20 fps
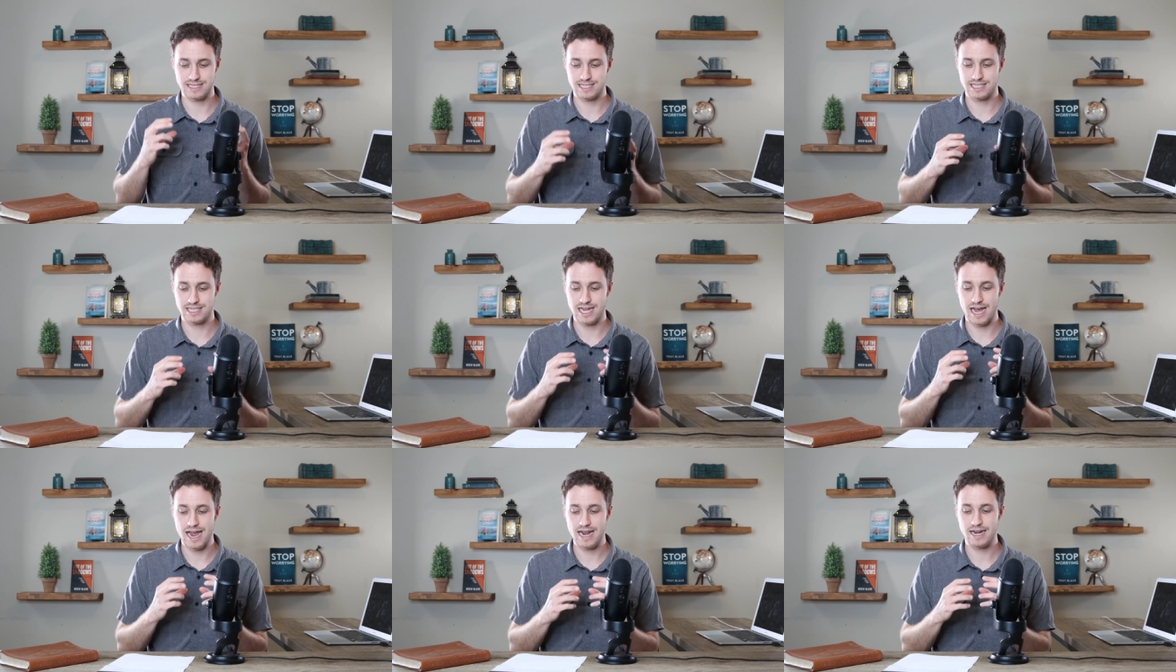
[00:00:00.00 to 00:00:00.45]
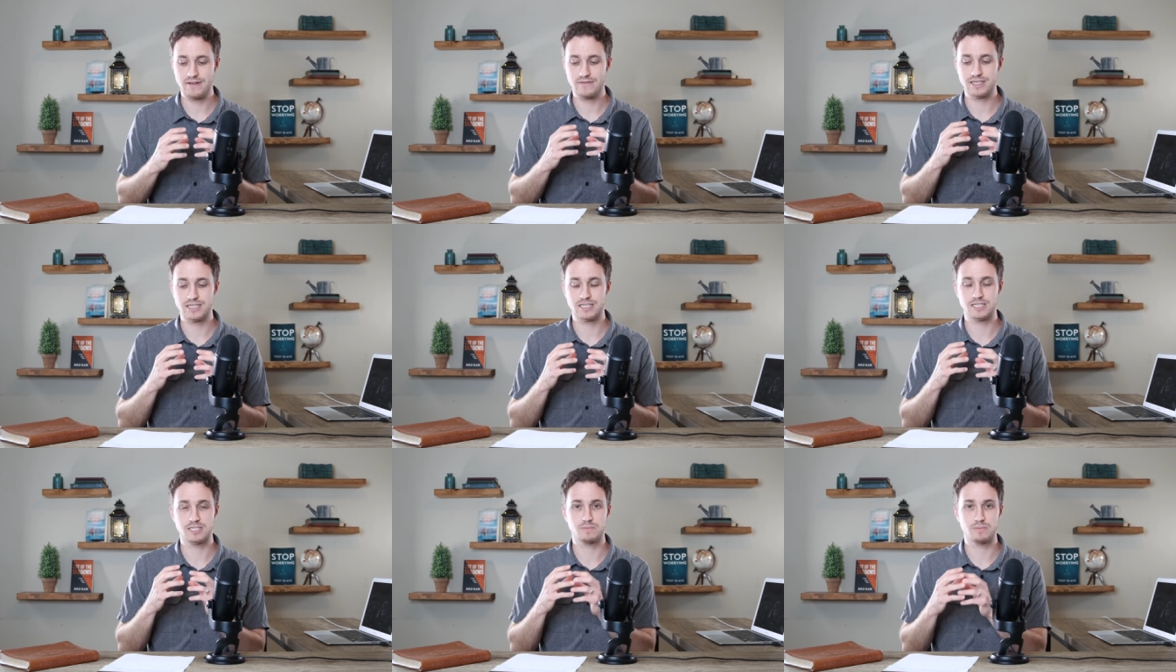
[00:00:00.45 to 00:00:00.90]
inside
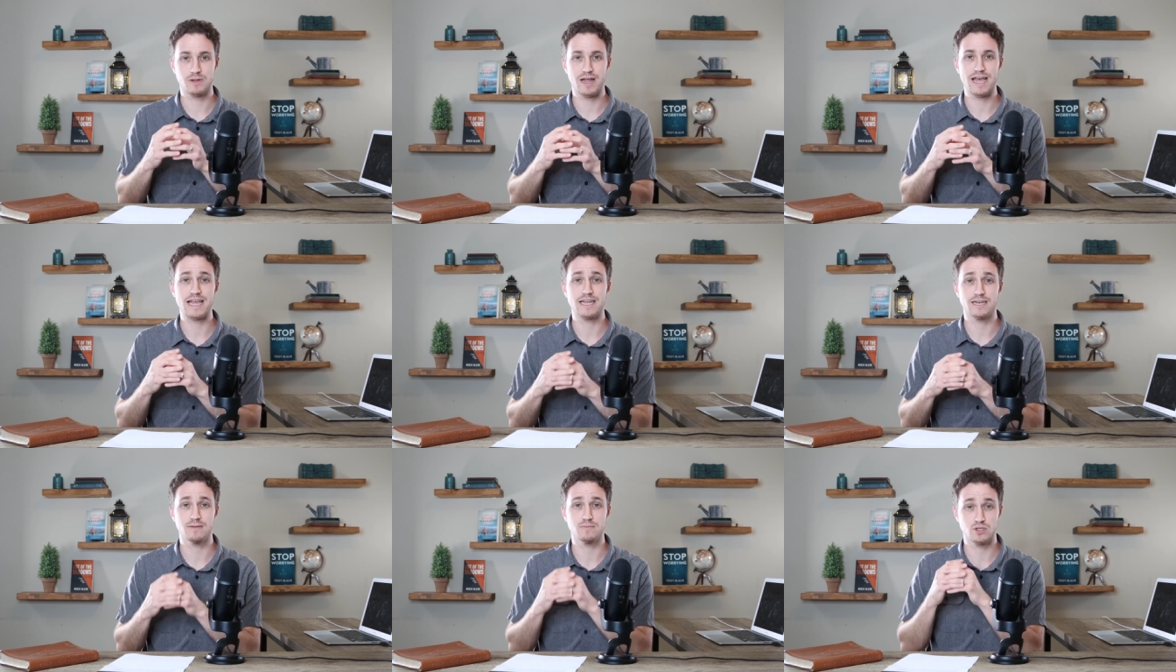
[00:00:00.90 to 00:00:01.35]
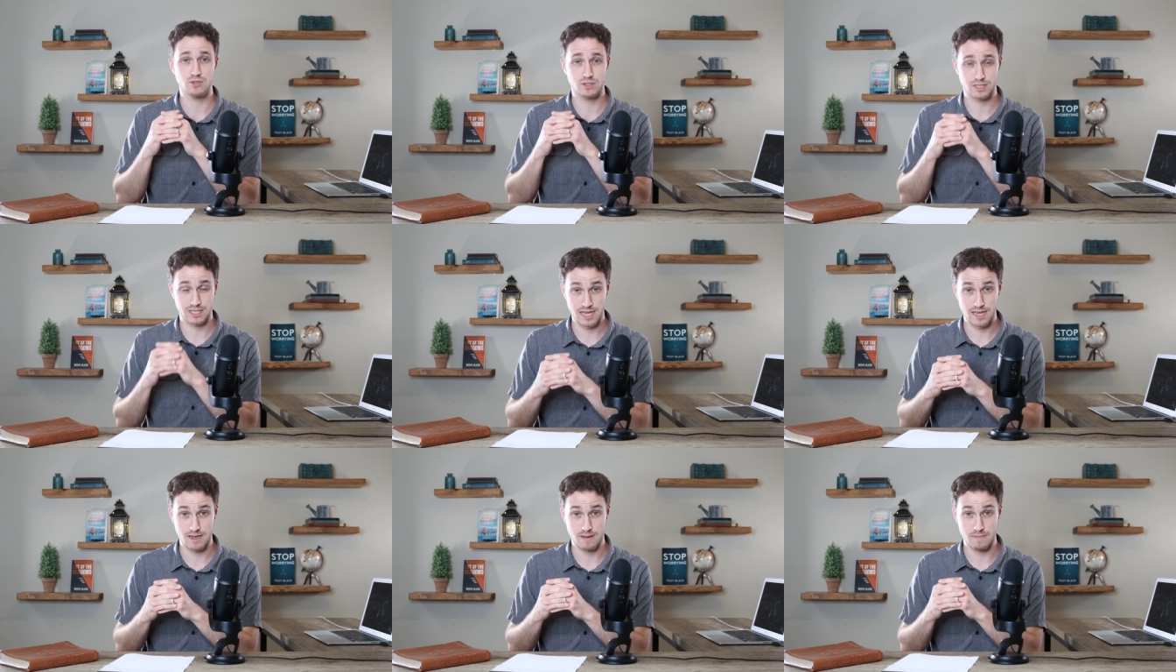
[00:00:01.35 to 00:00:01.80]
of a display in a
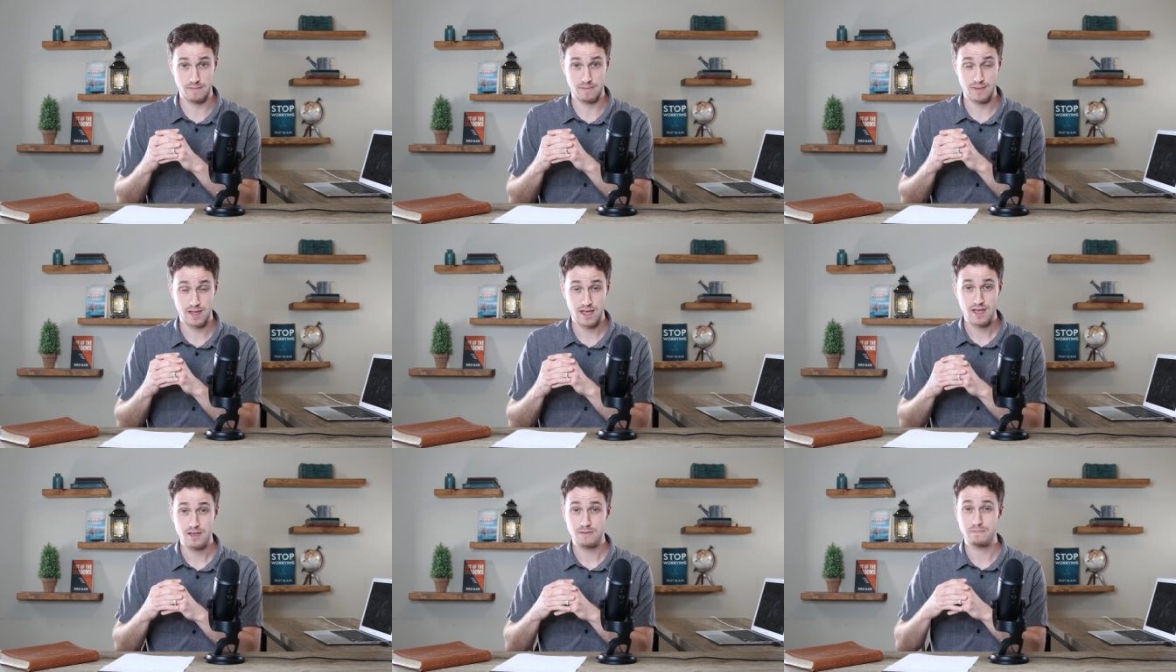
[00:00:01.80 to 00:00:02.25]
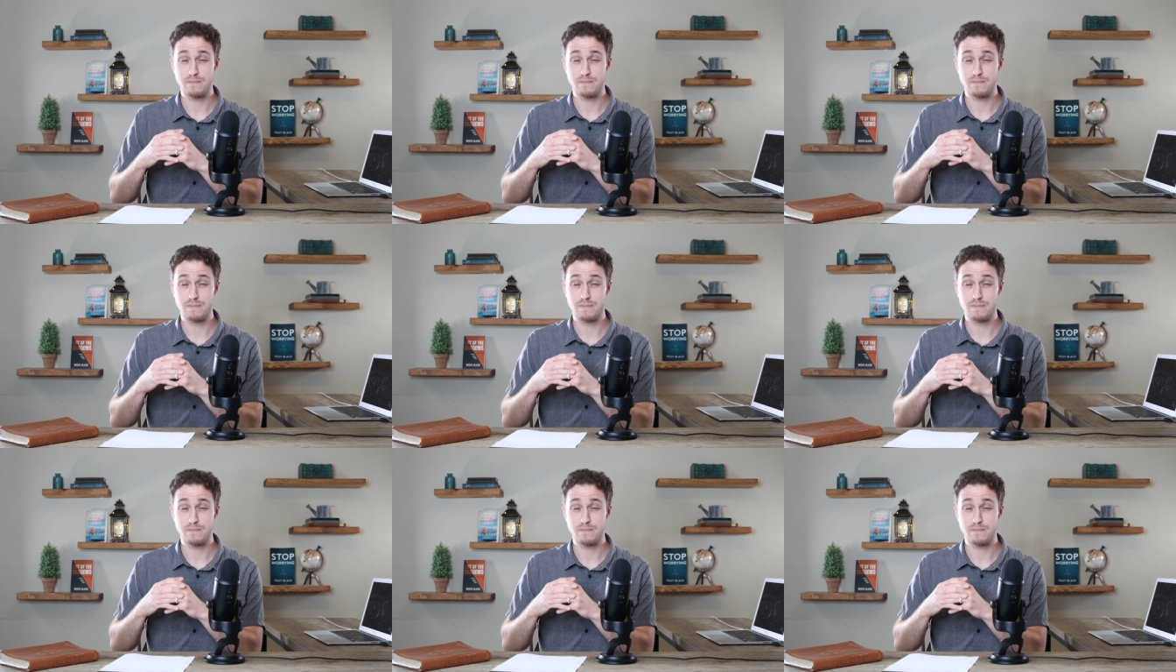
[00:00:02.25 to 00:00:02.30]
museum,